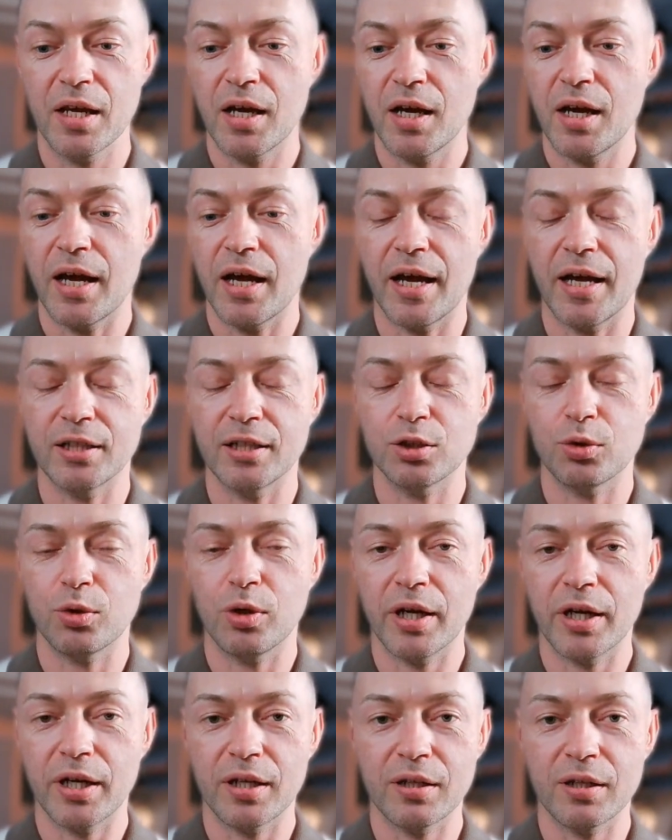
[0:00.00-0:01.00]
And to
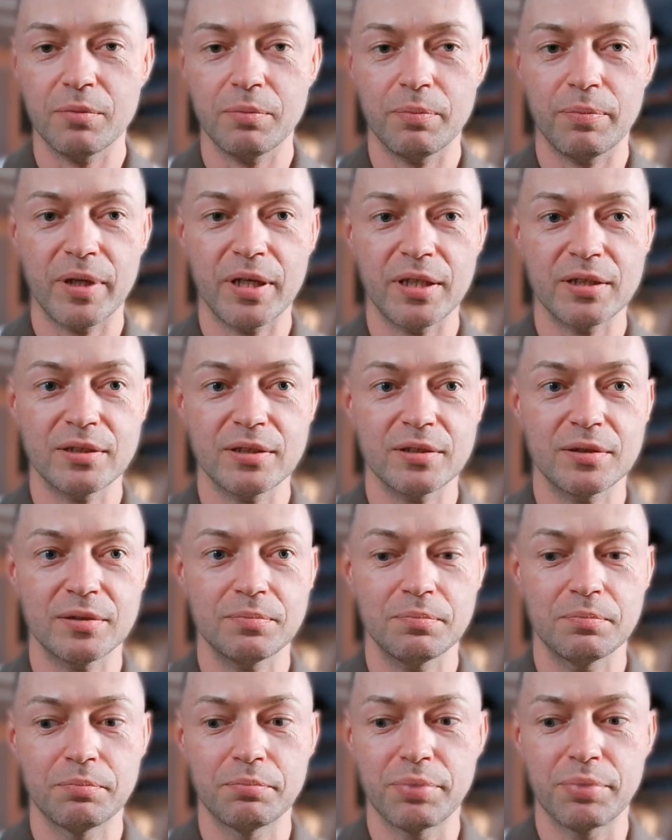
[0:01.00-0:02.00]
help us
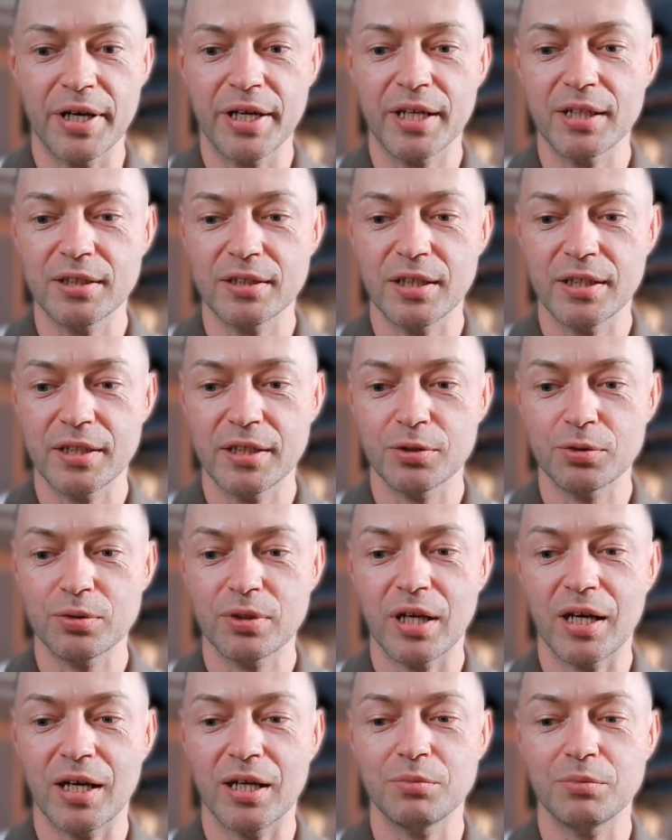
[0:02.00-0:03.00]
break it down,
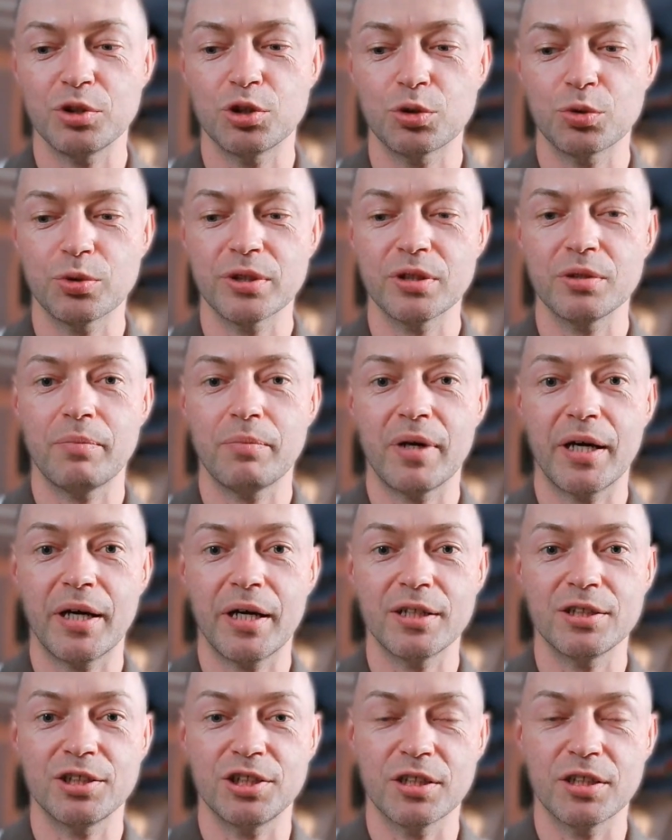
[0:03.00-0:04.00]
I'm joined
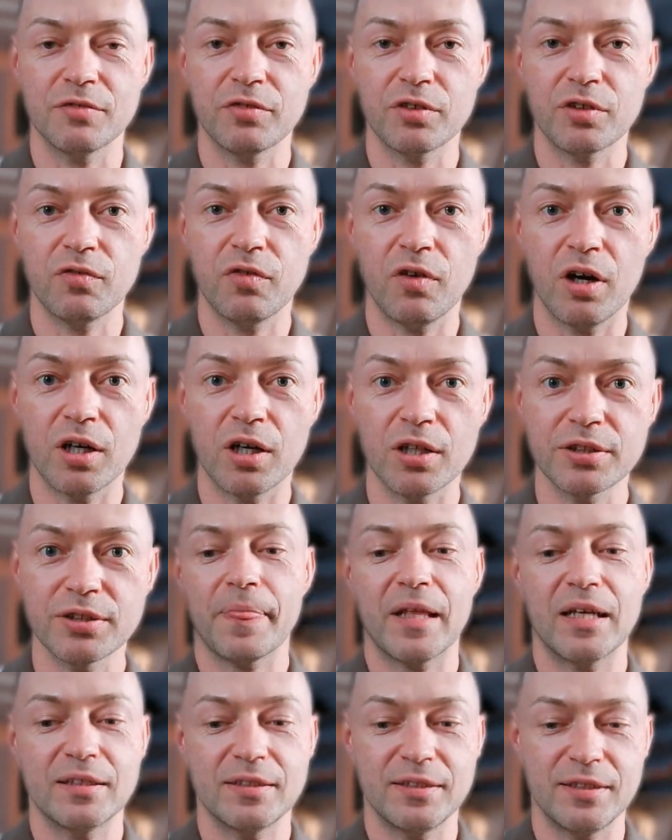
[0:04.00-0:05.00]
by Jennifer
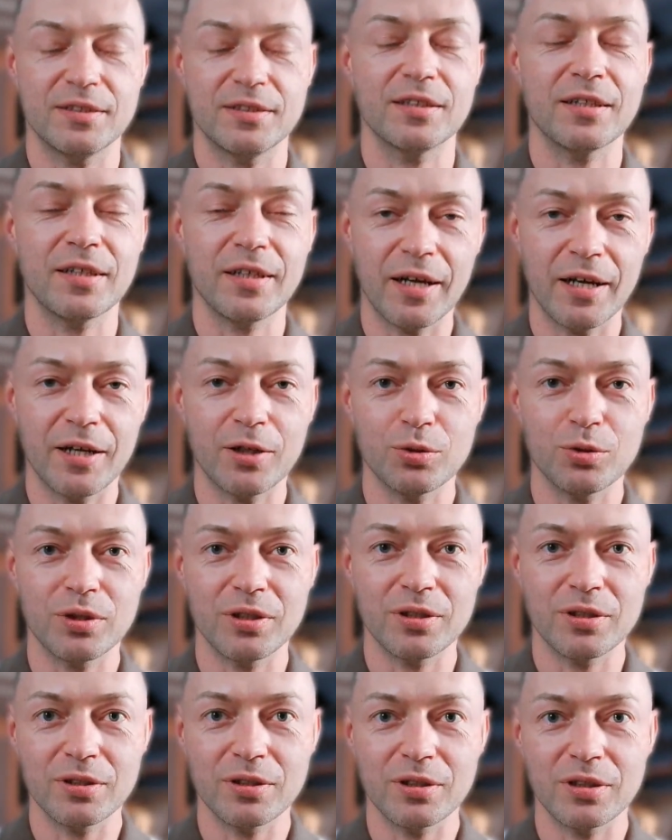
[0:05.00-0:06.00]
Faust, a seasoned
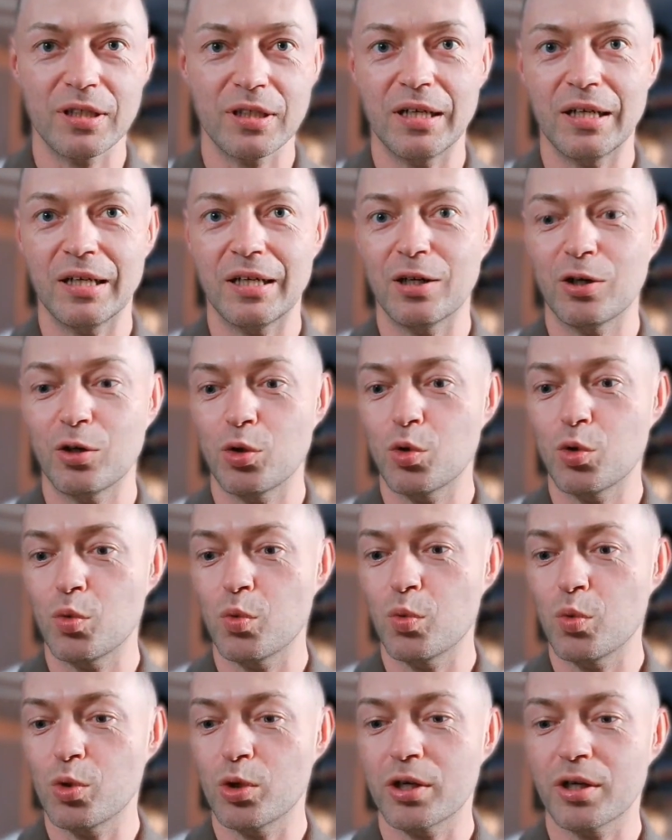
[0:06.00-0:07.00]
accountant who
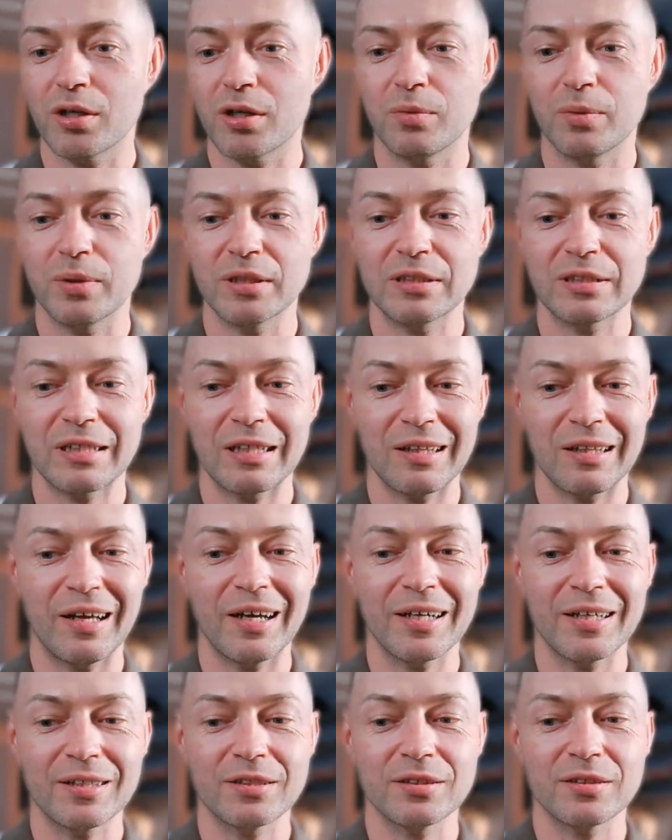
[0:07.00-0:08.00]
work with
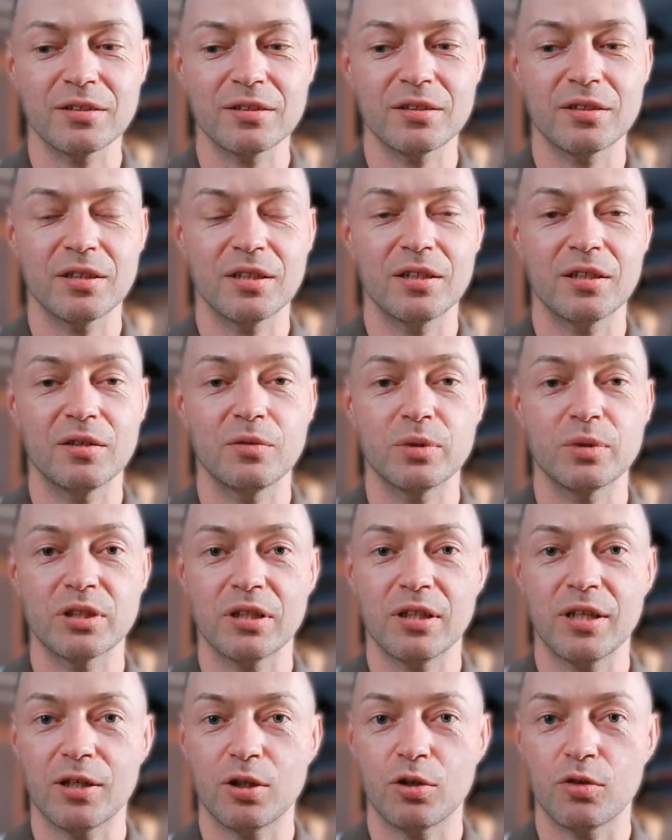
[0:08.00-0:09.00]
clients with a
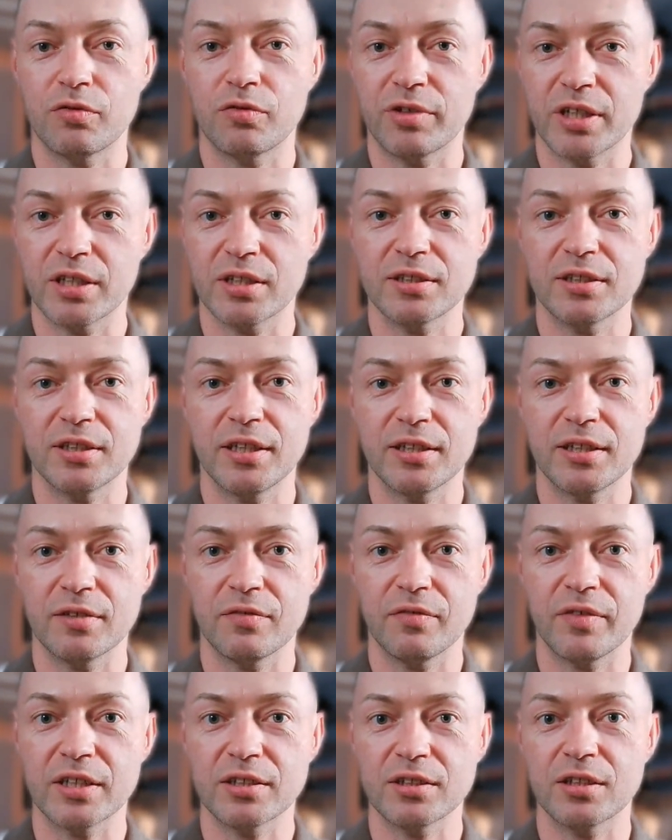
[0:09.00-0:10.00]
lot of real estate
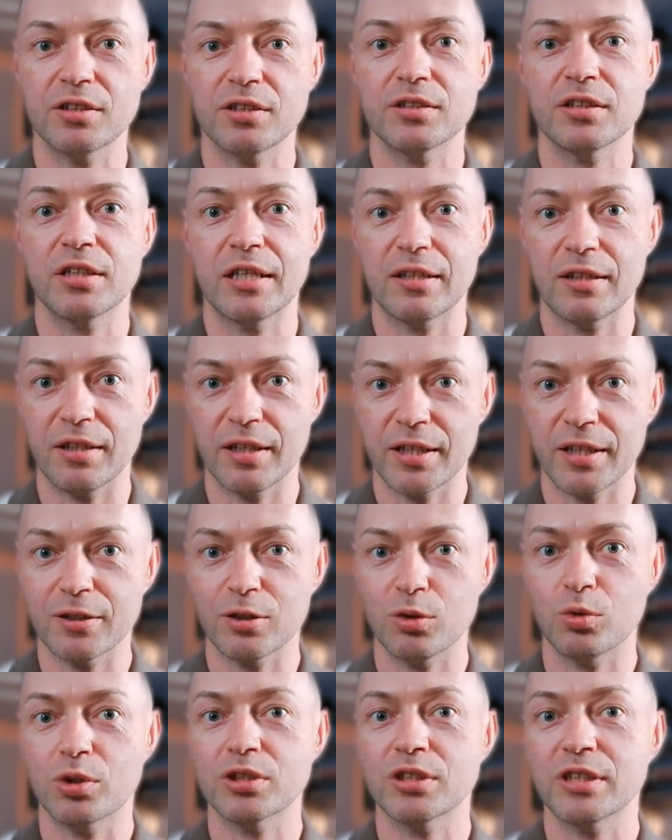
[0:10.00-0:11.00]
investors and
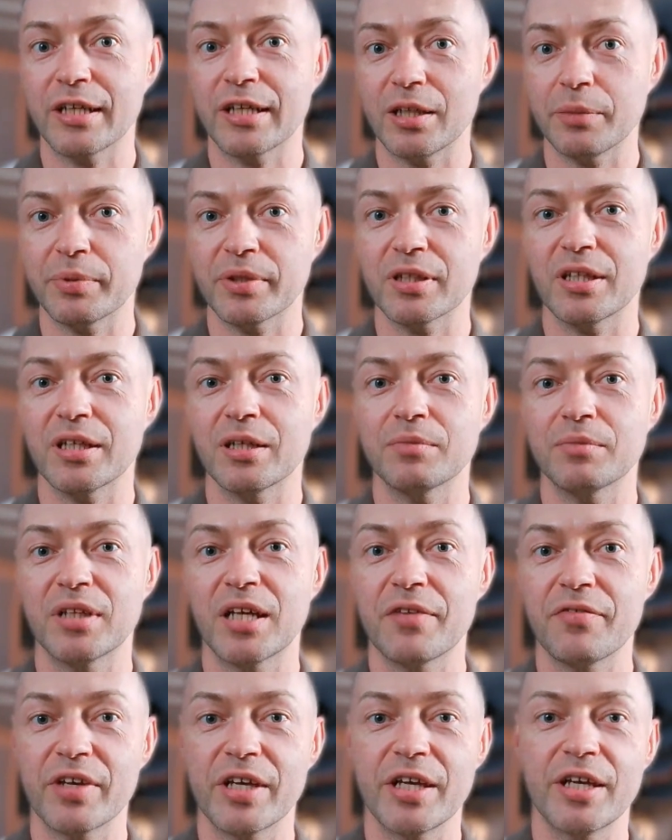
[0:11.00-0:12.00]
landlords, helping them
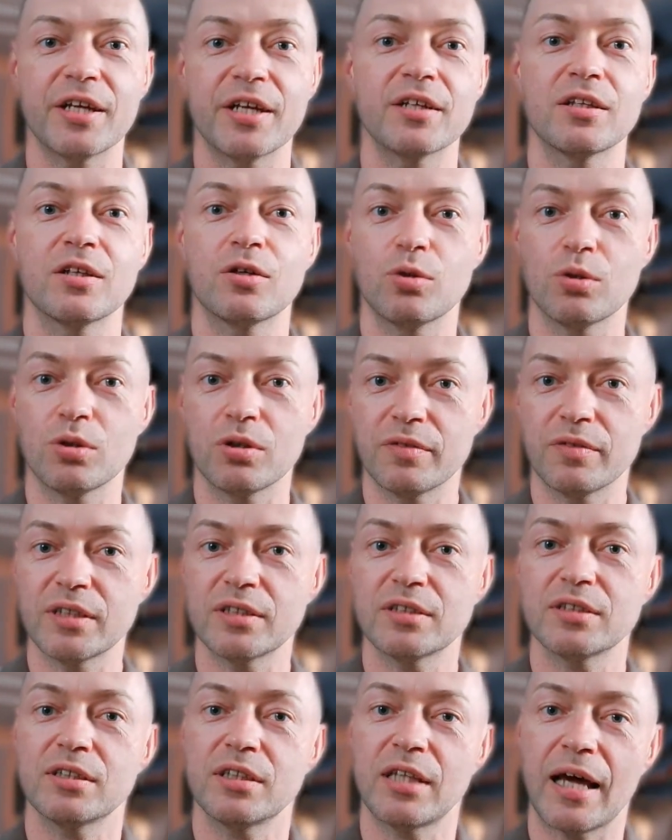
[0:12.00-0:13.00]
navigating all of
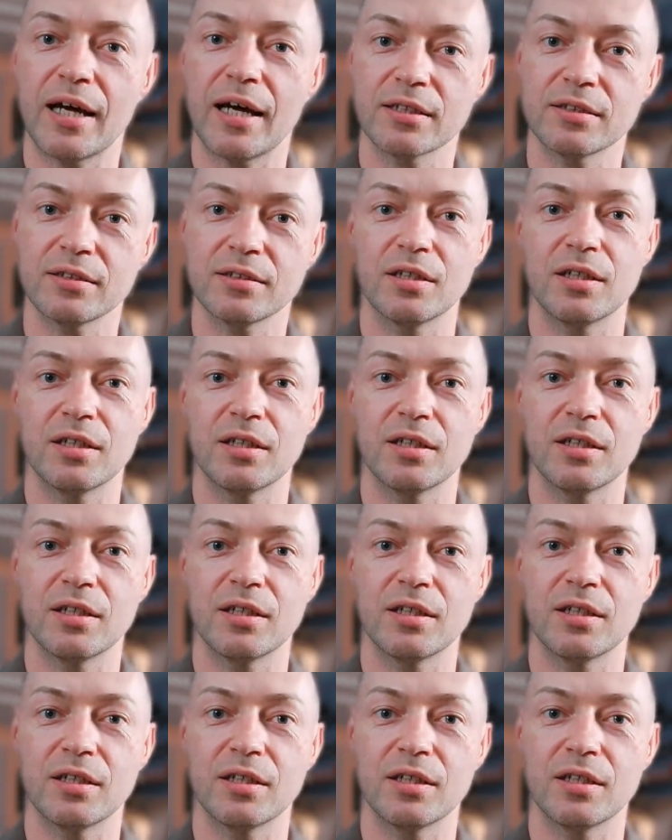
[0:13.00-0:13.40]
this tax